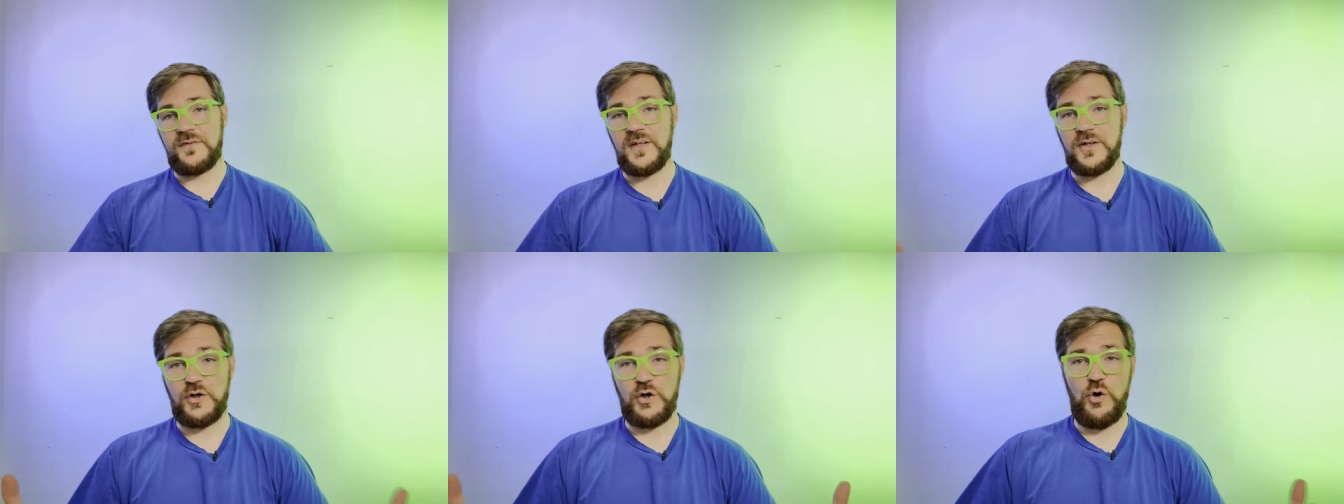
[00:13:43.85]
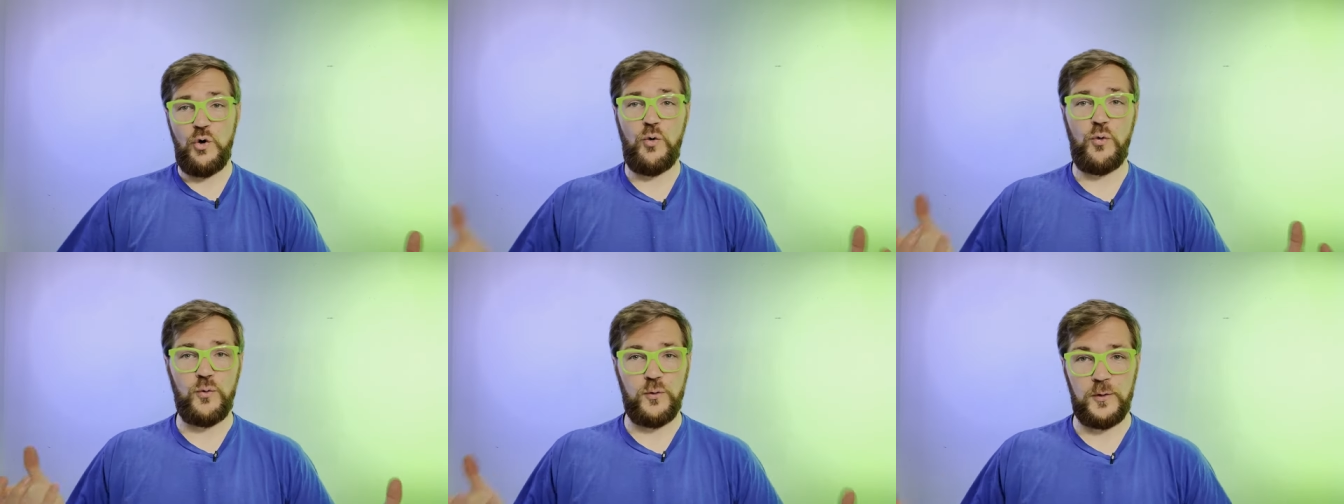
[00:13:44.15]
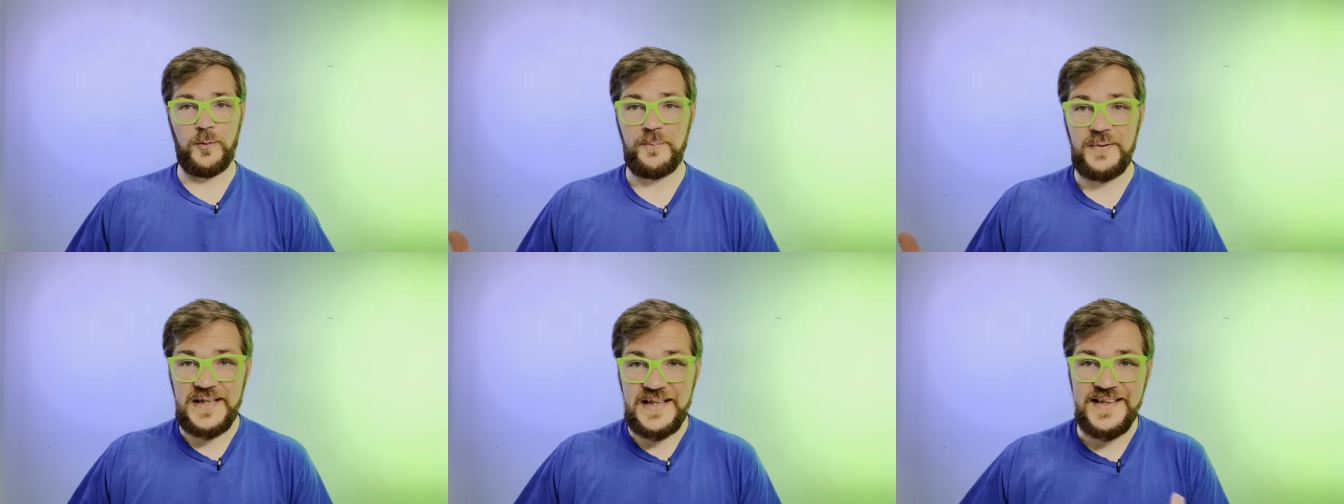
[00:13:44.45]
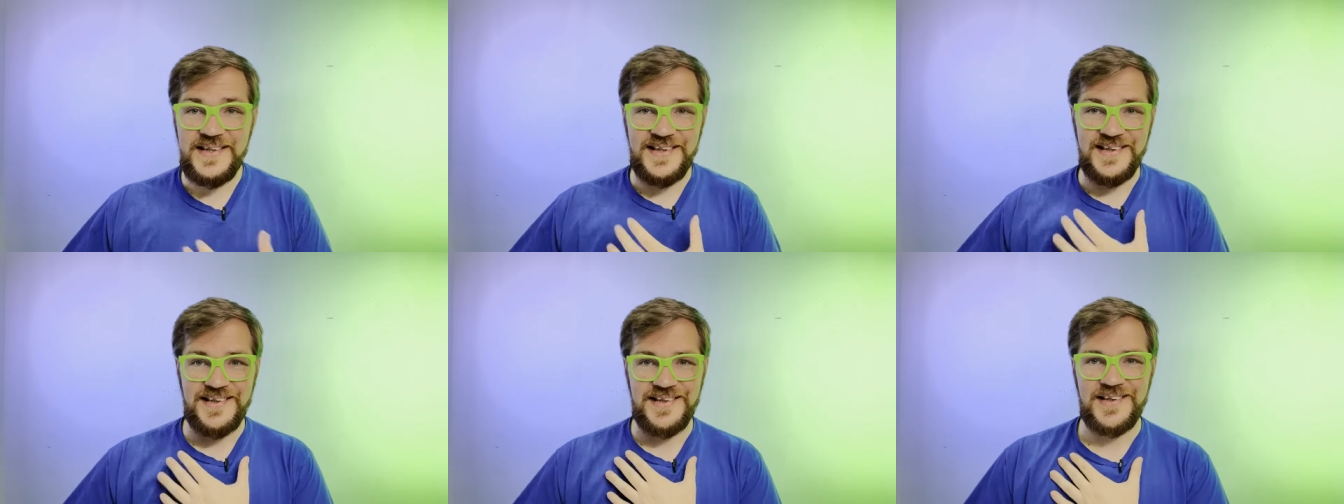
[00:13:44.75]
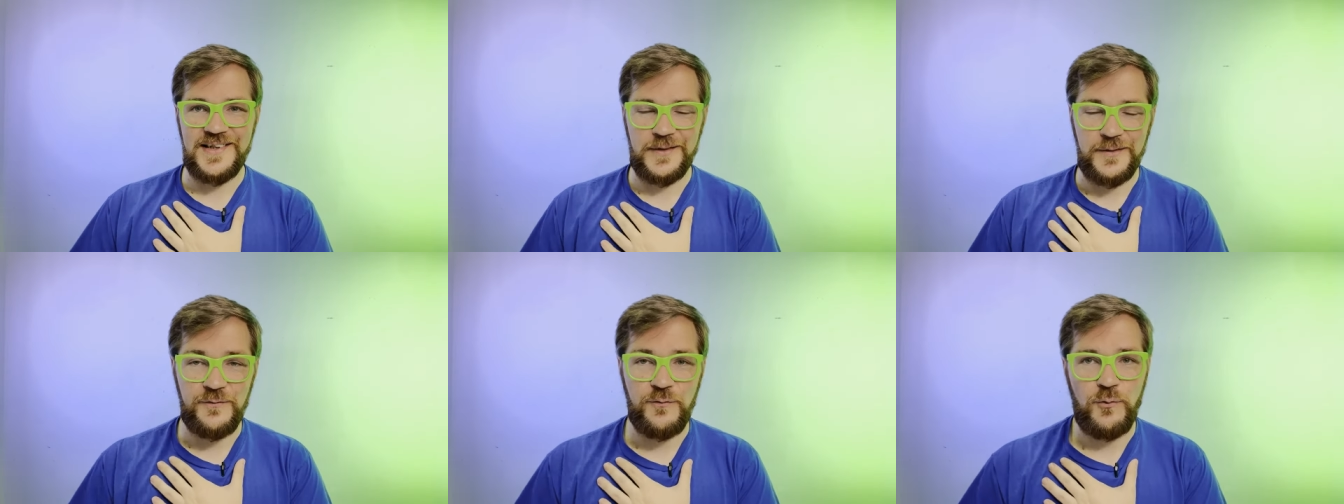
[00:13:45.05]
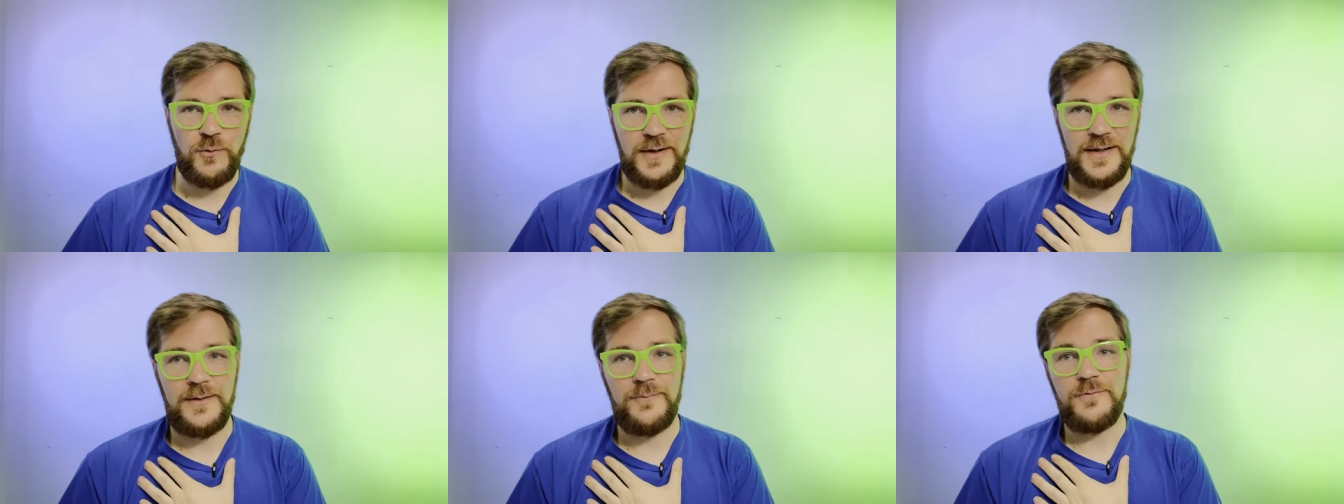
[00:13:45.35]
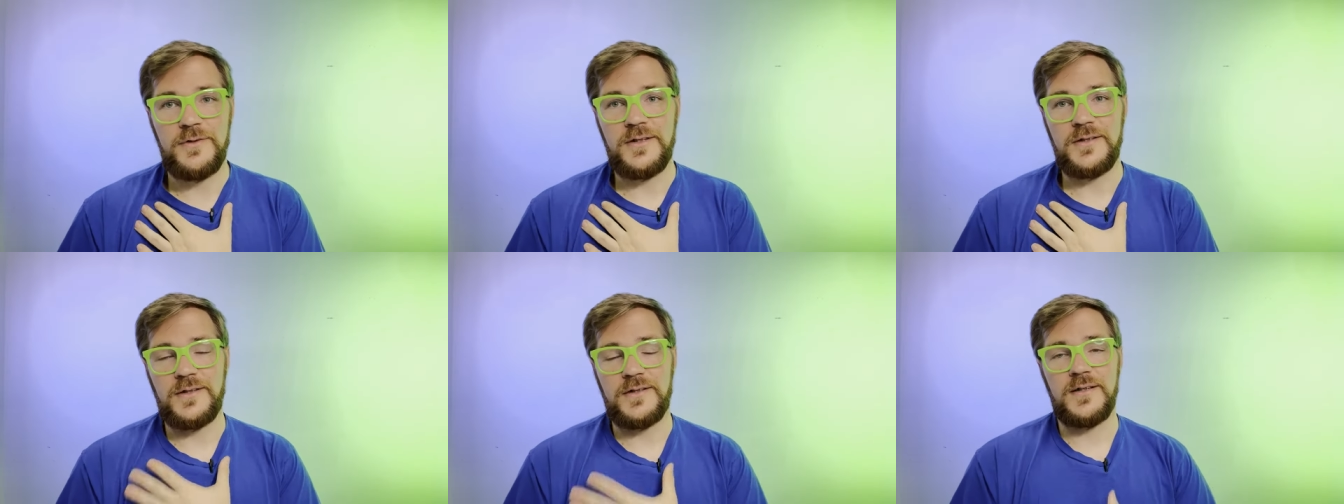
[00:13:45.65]
the core pieces of what I
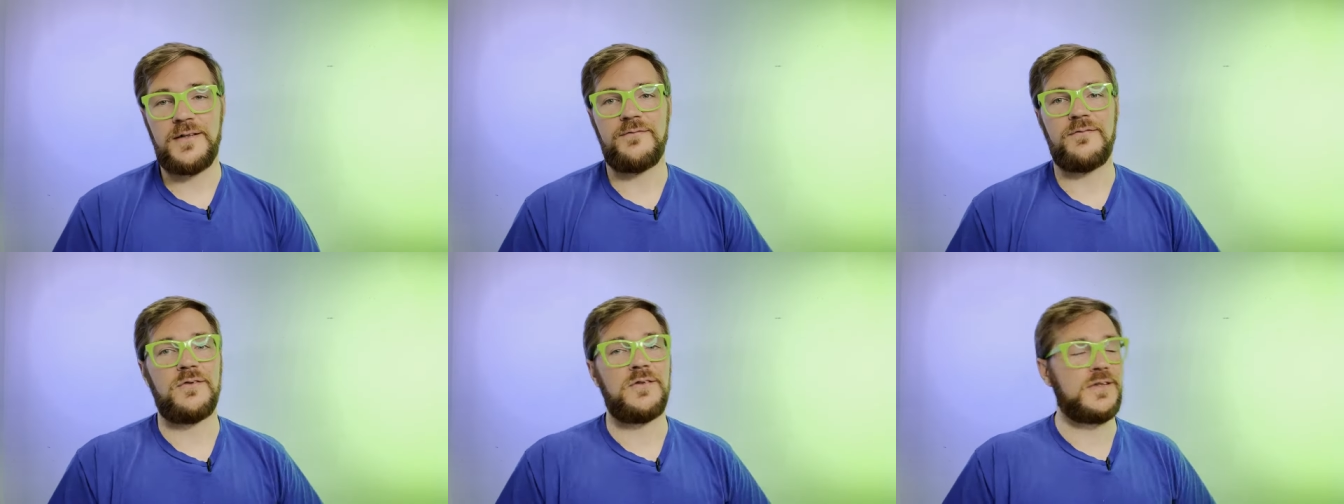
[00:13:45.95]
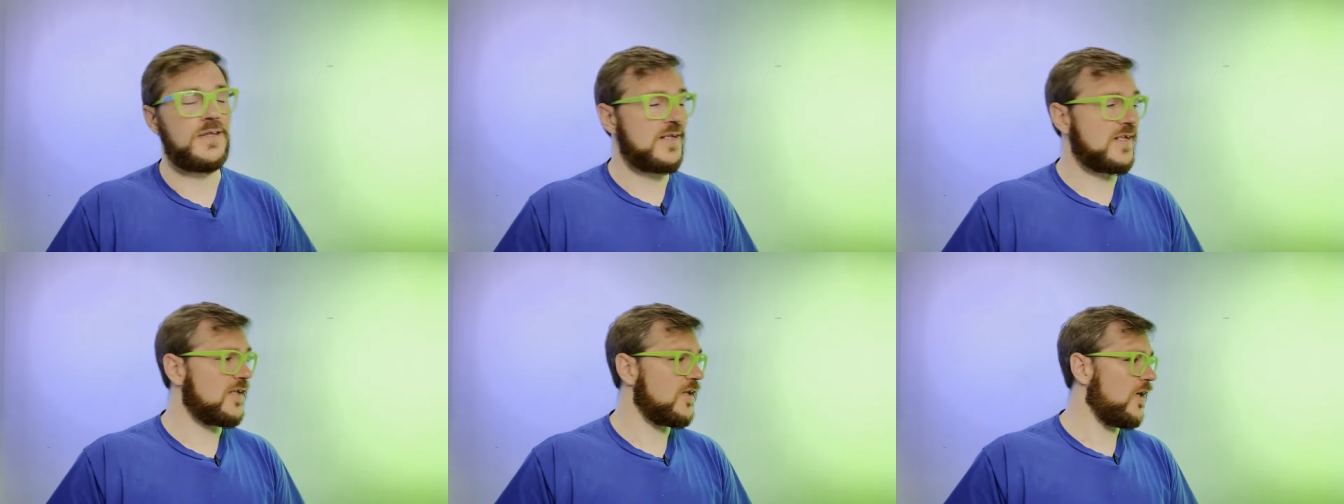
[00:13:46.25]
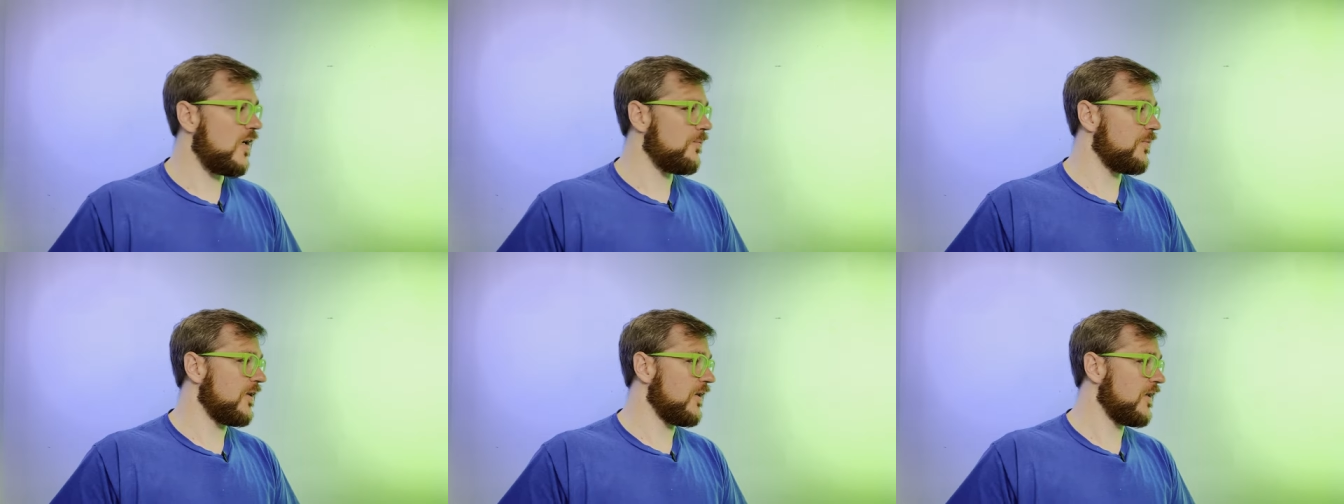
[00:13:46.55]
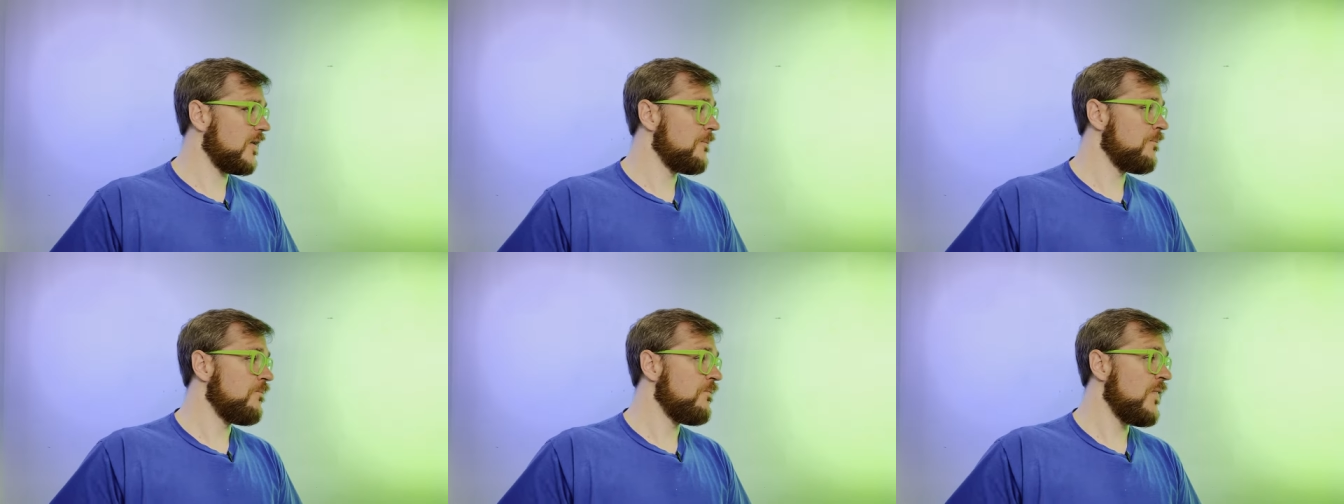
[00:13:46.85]
wanted to cover on this topic.